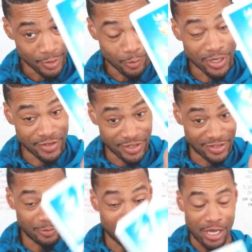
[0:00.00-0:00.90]
what is this
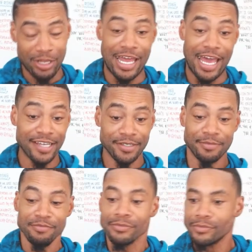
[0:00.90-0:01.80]

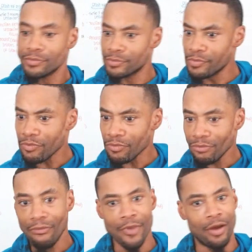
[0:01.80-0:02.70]
class?
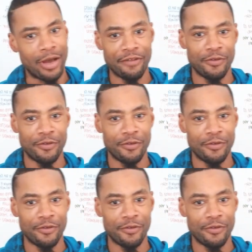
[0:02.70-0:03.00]
Got